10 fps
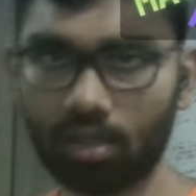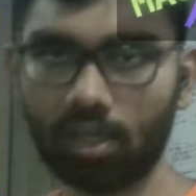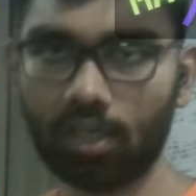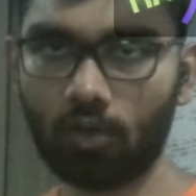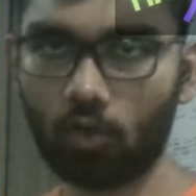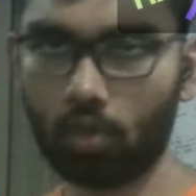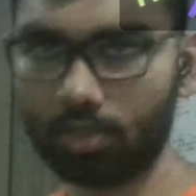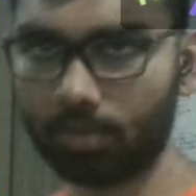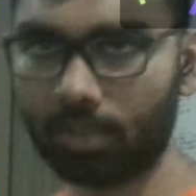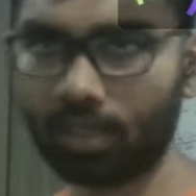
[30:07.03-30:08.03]
in Ogrom
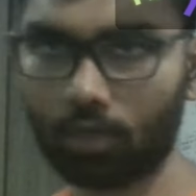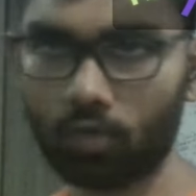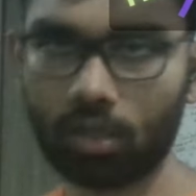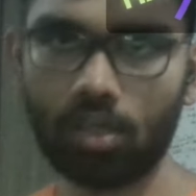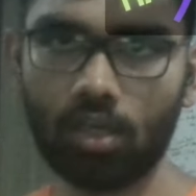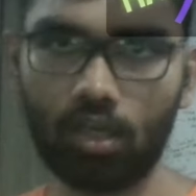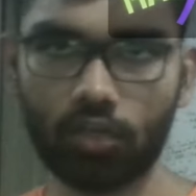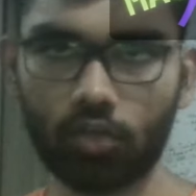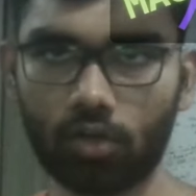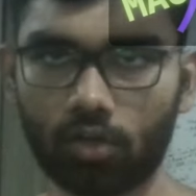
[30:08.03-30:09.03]
is built around
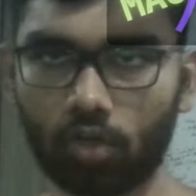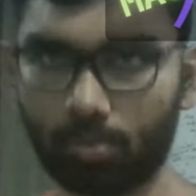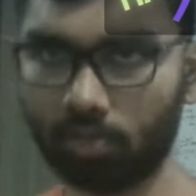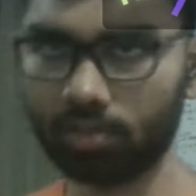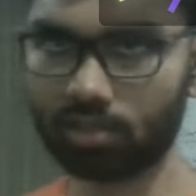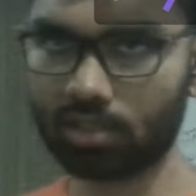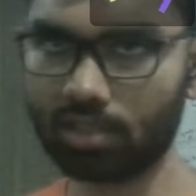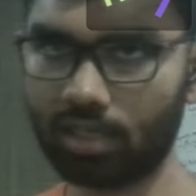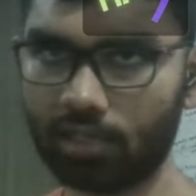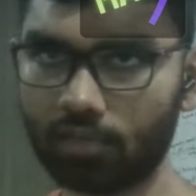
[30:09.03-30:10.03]
your
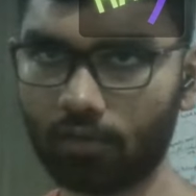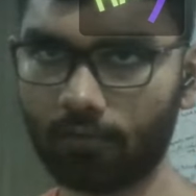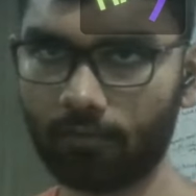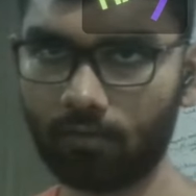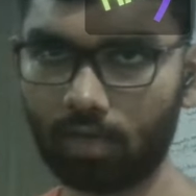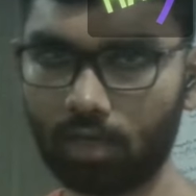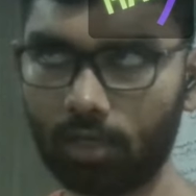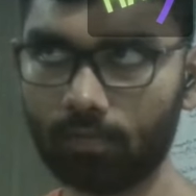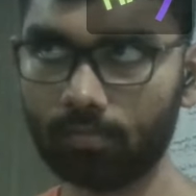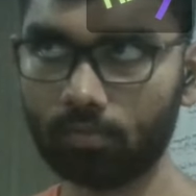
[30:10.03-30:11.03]
persistence layers of
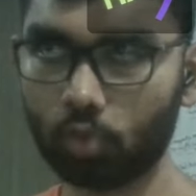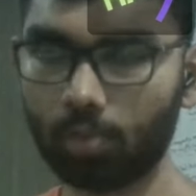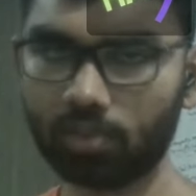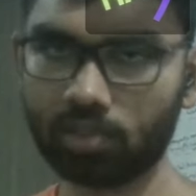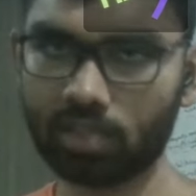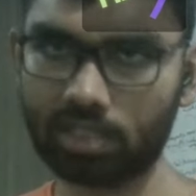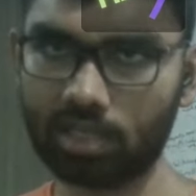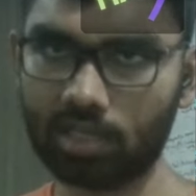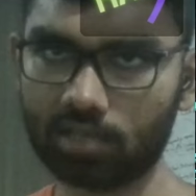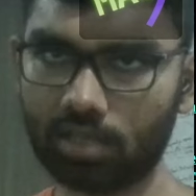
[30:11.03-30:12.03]
two persistence
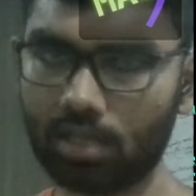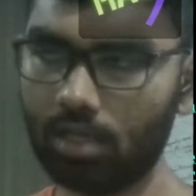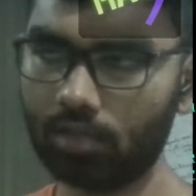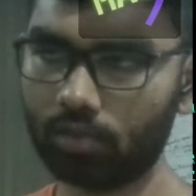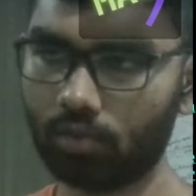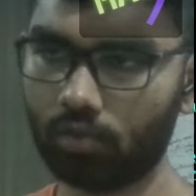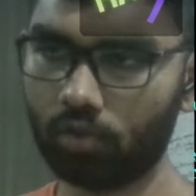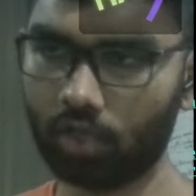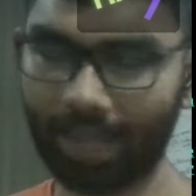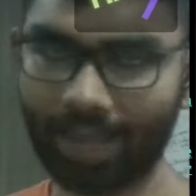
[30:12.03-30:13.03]
layers. So
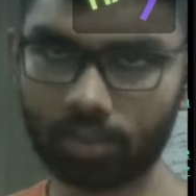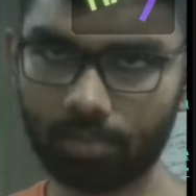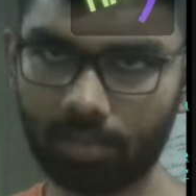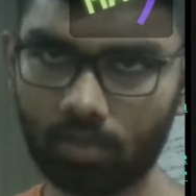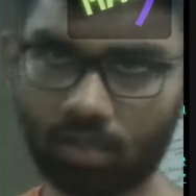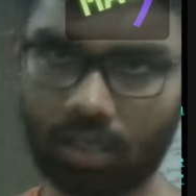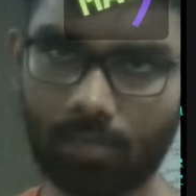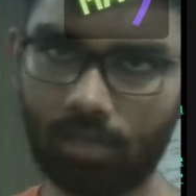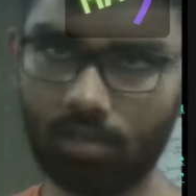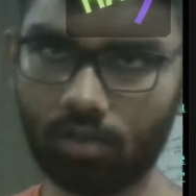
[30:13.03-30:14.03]
your cache being your
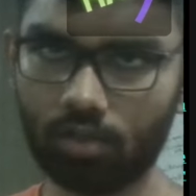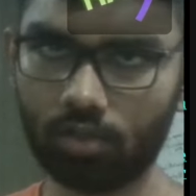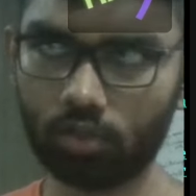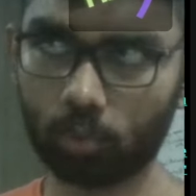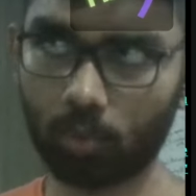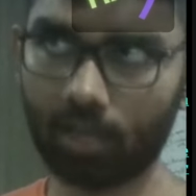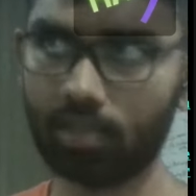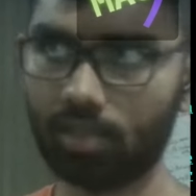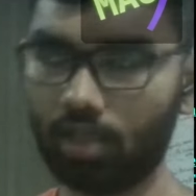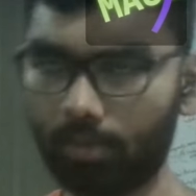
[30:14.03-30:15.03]
DB, your
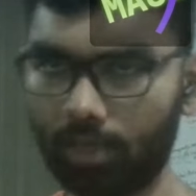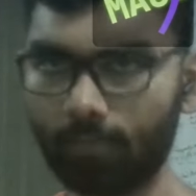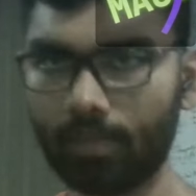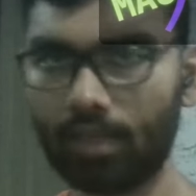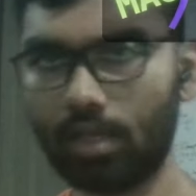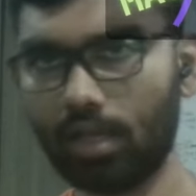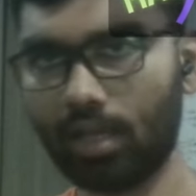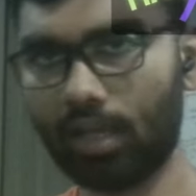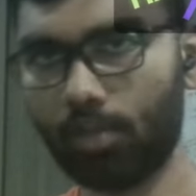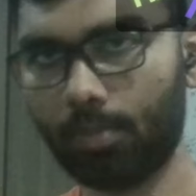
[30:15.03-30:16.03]
SQLite DB,
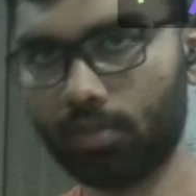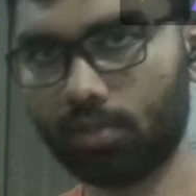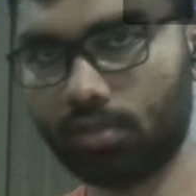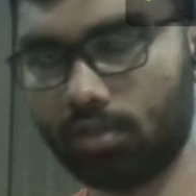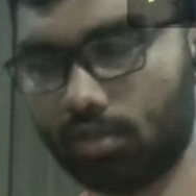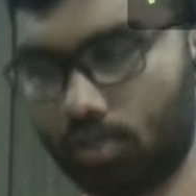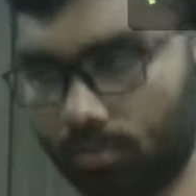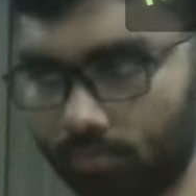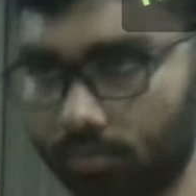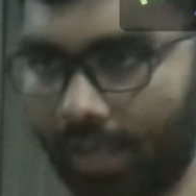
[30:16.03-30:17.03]
and your persistence,
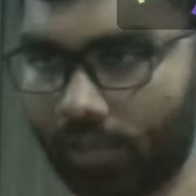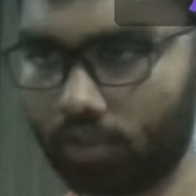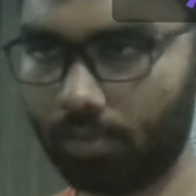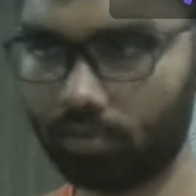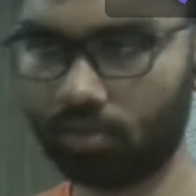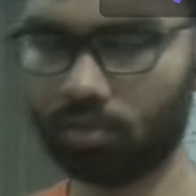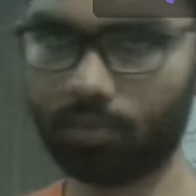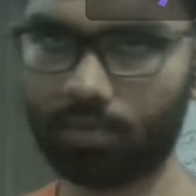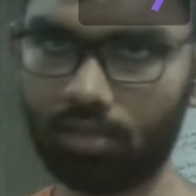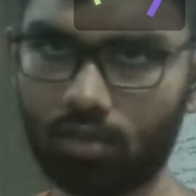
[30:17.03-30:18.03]
your actual
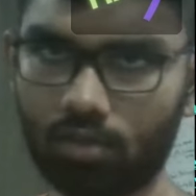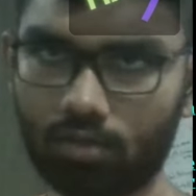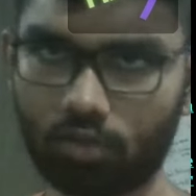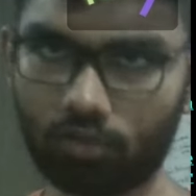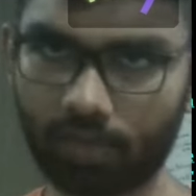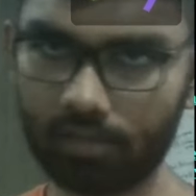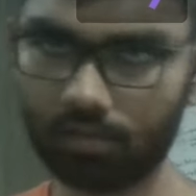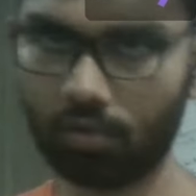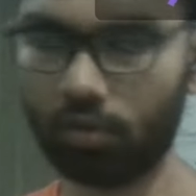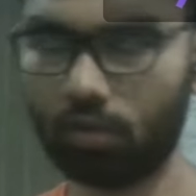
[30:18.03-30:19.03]
persistence being your
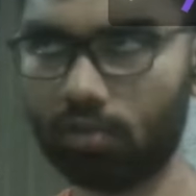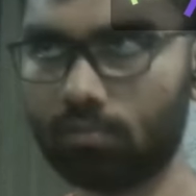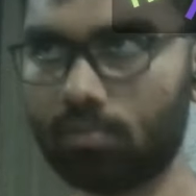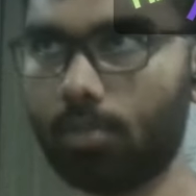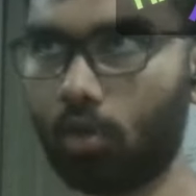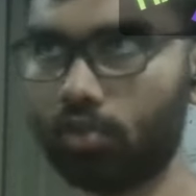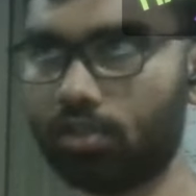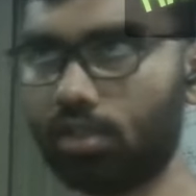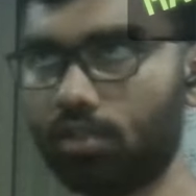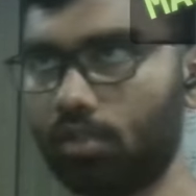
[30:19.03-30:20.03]
files or your
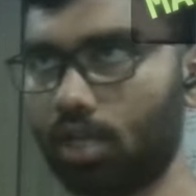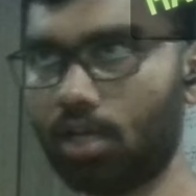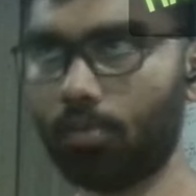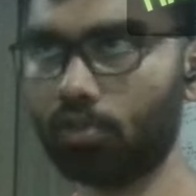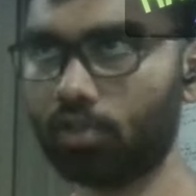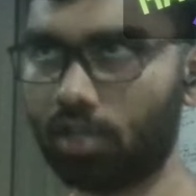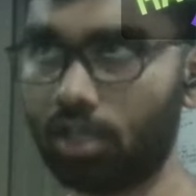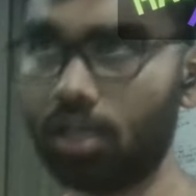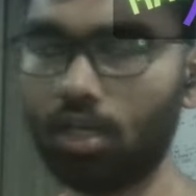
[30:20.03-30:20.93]
repository, your Git repository.